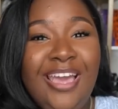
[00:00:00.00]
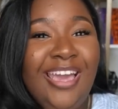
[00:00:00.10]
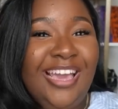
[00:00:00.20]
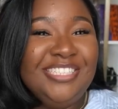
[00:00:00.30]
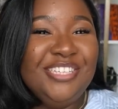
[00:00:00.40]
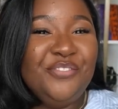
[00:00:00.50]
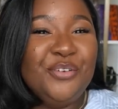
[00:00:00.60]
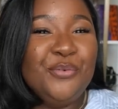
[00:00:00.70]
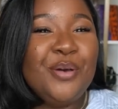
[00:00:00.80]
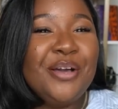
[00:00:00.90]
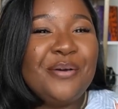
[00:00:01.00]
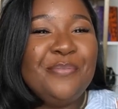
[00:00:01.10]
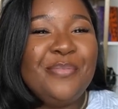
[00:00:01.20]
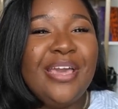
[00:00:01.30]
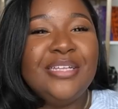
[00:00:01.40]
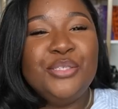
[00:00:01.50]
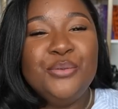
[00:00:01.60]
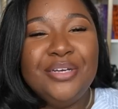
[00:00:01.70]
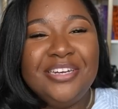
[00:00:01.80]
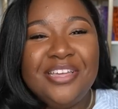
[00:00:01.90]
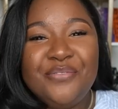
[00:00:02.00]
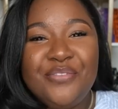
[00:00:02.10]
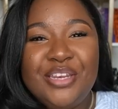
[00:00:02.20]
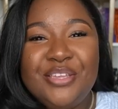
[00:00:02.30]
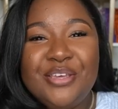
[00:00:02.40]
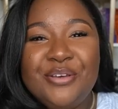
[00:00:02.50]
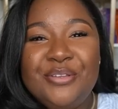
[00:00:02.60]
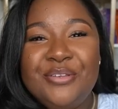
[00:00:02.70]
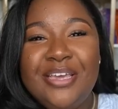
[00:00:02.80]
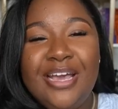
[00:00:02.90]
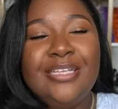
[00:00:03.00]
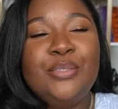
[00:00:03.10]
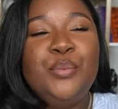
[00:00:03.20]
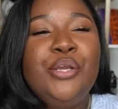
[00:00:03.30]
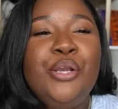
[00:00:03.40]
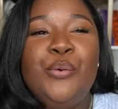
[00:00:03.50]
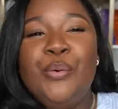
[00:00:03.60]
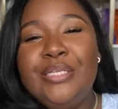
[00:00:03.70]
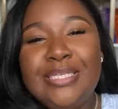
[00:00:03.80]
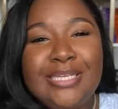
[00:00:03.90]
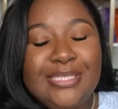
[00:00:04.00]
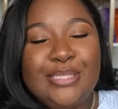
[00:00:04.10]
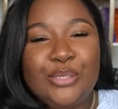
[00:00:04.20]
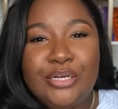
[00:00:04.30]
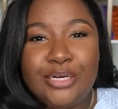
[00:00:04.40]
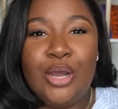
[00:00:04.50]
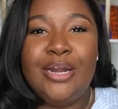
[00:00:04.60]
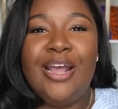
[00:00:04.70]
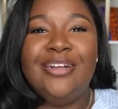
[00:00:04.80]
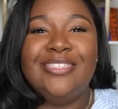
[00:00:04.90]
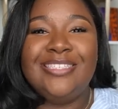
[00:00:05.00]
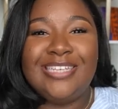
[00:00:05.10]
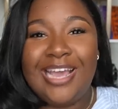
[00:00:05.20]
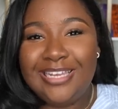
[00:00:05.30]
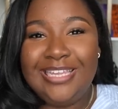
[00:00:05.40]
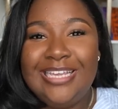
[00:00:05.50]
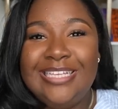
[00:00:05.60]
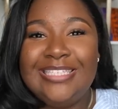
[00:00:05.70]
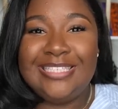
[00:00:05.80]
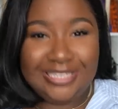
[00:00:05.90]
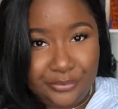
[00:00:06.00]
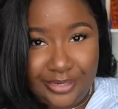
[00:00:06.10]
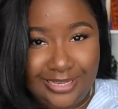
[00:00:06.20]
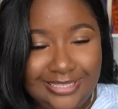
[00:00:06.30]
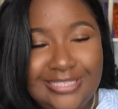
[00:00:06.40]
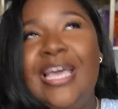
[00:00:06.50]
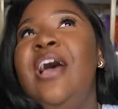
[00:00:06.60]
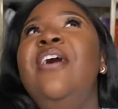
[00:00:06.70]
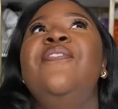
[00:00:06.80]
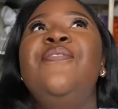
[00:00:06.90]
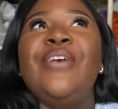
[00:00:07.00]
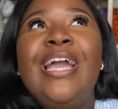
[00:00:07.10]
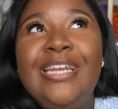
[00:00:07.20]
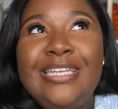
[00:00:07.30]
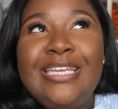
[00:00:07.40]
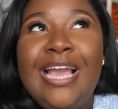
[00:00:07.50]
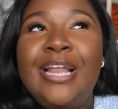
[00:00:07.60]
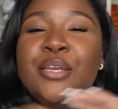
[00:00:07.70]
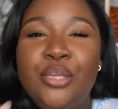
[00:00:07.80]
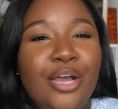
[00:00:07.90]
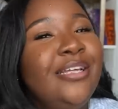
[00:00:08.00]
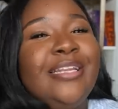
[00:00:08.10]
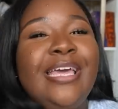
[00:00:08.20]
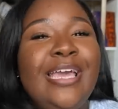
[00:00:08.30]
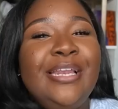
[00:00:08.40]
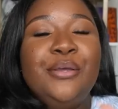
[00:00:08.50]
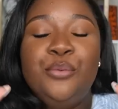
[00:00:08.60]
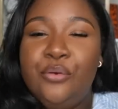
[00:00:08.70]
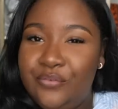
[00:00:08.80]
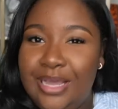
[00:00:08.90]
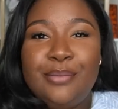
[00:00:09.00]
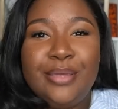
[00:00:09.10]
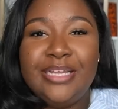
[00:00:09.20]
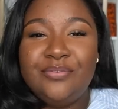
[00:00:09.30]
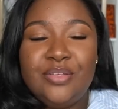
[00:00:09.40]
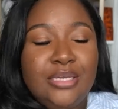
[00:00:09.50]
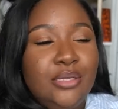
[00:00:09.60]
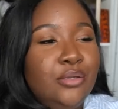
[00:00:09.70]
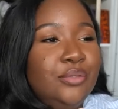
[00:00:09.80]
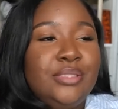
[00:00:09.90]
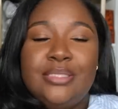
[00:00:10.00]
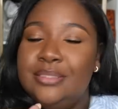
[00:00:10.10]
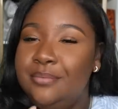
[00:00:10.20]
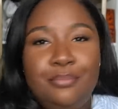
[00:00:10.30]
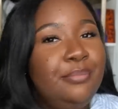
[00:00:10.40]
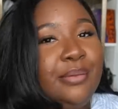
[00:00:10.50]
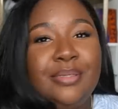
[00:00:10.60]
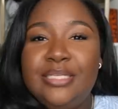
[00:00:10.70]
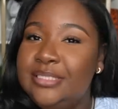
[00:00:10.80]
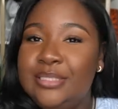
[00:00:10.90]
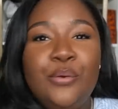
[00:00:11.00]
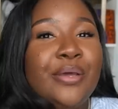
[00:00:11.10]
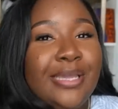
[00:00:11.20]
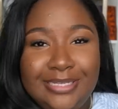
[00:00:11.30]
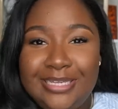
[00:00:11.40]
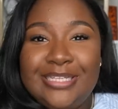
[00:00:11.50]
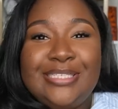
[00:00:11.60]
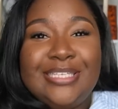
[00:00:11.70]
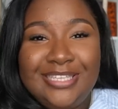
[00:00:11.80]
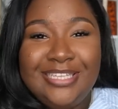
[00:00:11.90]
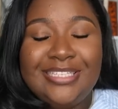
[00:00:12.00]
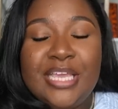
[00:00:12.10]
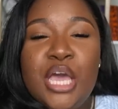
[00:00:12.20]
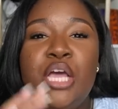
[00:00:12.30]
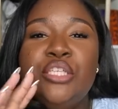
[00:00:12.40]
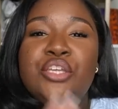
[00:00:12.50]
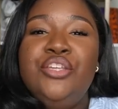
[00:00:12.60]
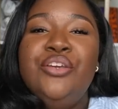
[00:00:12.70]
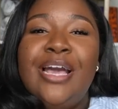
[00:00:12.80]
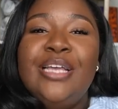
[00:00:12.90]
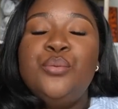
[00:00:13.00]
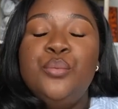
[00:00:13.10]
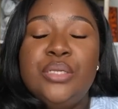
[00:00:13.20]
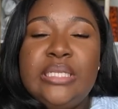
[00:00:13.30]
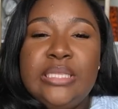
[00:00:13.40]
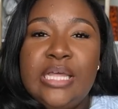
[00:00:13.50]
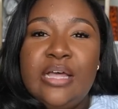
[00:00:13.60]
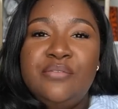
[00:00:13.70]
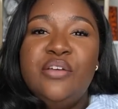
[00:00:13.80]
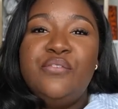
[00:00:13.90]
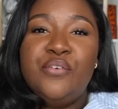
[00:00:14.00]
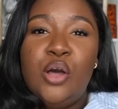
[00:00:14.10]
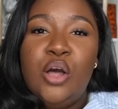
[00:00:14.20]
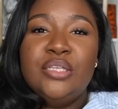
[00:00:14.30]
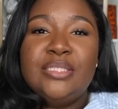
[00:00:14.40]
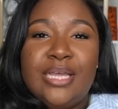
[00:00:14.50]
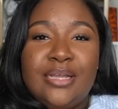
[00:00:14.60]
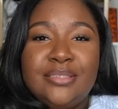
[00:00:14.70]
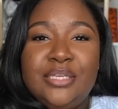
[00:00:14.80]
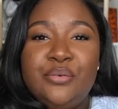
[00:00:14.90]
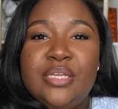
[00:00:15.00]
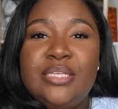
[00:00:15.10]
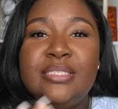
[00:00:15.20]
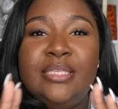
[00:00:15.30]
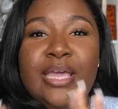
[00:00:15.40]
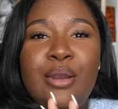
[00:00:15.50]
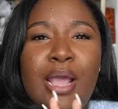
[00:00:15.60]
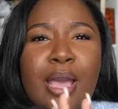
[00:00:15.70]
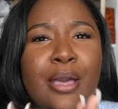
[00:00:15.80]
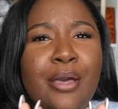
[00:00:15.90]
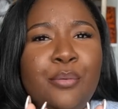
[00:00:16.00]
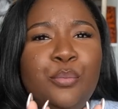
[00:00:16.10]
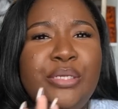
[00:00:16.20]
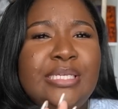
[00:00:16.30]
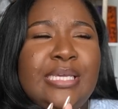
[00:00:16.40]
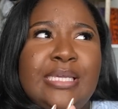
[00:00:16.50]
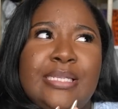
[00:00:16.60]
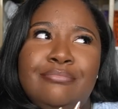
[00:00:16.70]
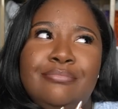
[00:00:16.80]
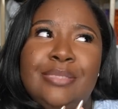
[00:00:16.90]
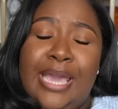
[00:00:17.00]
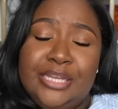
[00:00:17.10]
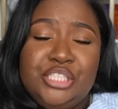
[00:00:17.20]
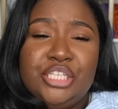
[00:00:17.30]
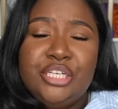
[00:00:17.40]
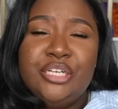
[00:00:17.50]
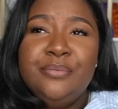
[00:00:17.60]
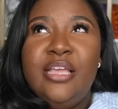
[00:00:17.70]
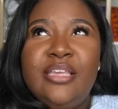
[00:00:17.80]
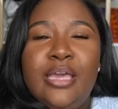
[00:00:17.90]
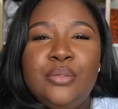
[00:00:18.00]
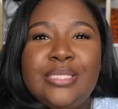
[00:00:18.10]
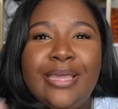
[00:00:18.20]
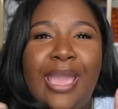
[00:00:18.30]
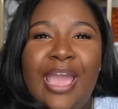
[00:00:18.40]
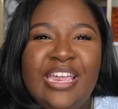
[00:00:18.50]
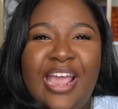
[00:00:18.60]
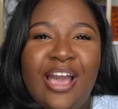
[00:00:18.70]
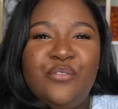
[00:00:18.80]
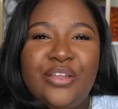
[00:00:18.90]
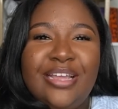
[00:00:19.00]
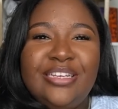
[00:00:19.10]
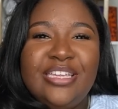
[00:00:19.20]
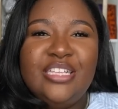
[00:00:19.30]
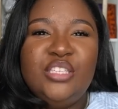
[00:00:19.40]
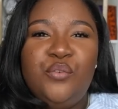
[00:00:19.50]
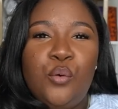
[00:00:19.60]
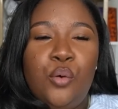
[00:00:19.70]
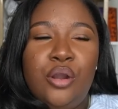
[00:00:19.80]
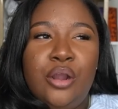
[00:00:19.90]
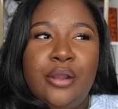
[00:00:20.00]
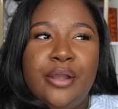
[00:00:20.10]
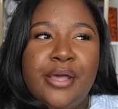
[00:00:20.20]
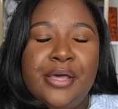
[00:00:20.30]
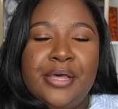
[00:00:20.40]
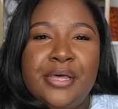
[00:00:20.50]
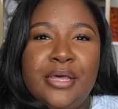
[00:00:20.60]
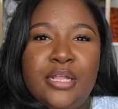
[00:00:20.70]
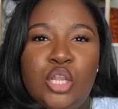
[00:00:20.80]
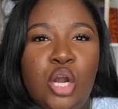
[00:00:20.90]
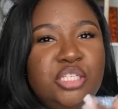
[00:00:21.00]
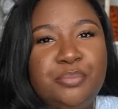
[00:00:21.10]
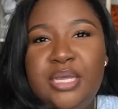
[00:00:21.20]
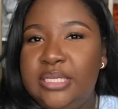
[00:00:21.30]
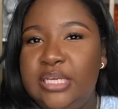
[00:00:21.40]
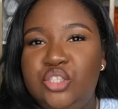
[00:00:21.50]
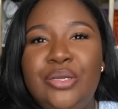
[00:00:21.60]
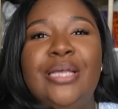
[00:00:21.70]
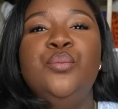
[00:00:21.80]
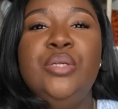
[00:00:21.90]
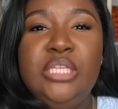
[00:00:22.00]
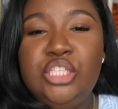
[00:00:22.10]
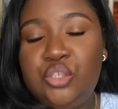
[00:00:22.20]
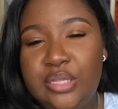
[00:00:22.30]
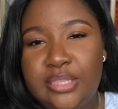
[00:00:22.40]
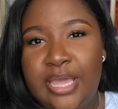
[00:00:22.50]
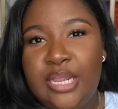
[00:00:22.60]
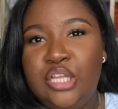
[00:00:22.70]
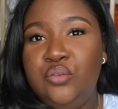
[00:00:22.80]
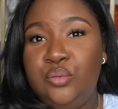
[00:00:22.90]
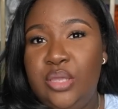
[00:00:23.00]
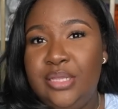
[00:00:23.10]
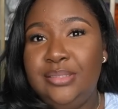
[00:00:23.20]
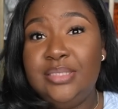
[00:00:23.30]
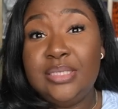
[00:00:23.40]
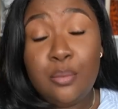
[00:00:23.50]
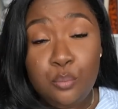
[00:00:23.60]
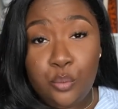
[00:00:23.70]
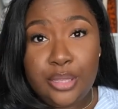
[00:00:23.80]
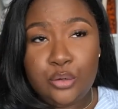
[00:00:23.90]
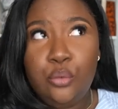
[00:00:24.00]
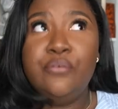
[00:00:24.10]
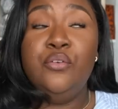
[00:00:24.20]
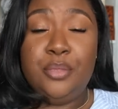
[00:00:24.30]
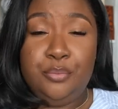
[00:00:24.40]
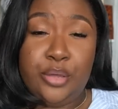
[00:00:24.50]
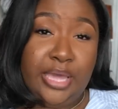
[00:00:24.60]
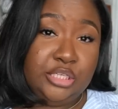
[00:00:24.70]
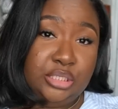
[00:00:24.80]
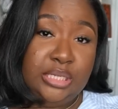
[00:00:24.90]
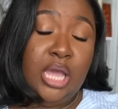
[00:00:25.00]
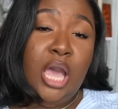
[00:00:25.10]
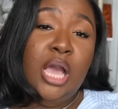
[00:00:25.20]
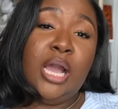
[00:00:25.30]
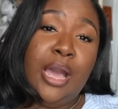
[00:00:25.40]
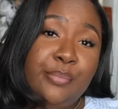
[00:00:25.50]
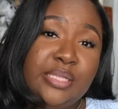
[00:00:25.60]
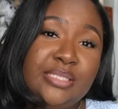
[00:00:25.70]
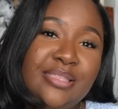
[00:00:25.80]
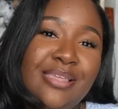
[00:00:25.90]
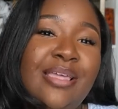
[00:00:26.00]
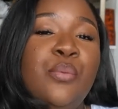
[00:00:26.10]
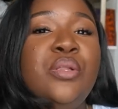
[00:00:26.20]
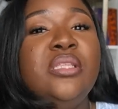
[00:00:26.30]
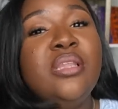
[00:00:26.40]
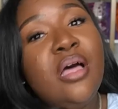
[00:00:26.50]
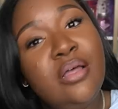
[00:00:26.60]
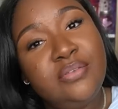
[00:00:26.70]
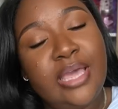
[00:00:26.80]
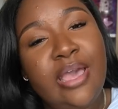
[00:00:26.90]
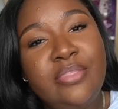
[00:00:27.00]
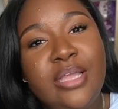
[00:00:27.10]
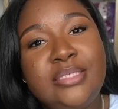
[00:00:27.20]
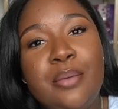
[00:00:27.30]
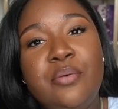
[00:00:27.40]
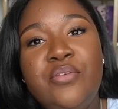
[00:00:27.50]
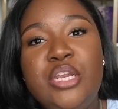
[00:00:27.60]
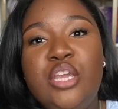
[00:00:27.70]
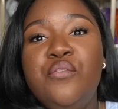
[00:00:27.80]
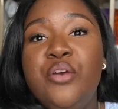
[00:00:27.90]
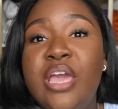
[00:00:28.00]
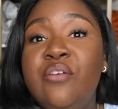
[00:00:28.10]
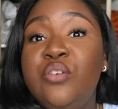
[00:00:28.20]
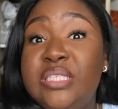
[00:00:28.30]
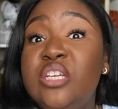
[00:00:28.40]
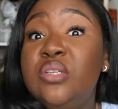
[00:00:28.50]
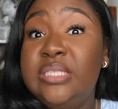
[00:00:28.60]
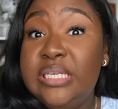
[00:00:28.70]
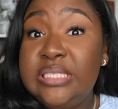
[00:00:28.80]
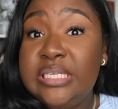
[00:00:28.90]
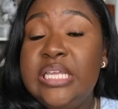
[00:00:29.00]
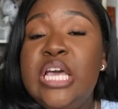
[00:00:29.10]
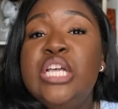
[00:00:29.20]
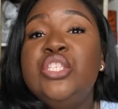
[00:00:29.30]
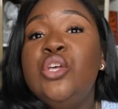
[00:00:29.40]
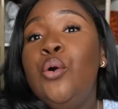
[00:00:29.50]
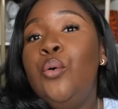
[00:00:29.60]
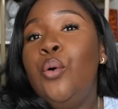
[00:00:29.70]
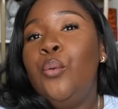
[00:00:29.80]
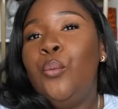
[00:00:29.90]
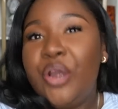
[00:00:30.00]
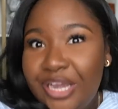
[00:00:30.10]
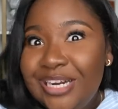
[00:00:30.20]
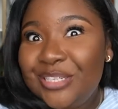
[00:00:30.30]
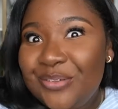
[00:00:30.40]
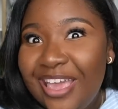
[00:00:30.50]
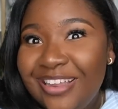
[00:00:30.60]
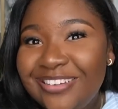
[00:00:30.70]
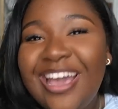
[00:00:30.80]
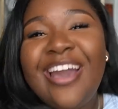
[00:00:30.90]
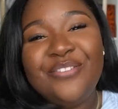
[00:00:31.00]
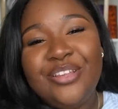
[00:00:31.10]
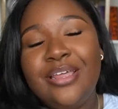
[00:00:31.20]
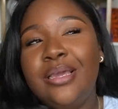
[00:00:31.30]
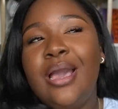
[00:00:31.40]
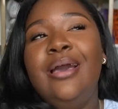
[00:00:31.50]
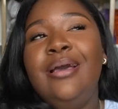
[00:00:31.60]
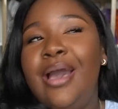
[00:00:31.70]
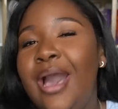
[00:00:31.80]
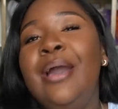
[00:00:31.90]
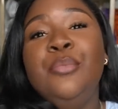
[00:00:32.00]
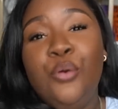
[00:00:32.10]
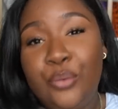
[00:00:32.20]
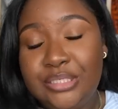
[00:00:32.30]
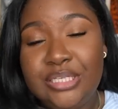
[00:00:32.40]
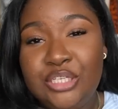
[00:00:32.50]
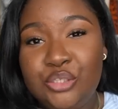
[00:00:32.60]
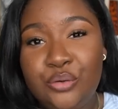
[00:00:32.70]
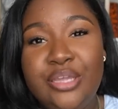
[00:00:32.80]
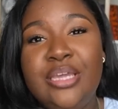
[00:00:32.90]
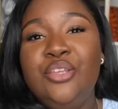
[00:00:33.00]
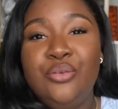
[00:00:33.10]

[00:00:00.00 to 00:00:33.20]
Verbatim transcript: Hey Sugarfoot, welcome back to another video. You guys, we are going to get started on our styling series. Finally, I know y'all are glad we're finally back to videos. Baby, let's just go ahead and get into this. So you guys really love the fall style series that we did last year. Yeah, it was like 8 outfit ideas for large bellies. You guys really enjoyed that, and someone or a few people actually commented that they would love to have that type of video for every single season. So we're gonna do that. I feel like I'm going to enjoy it.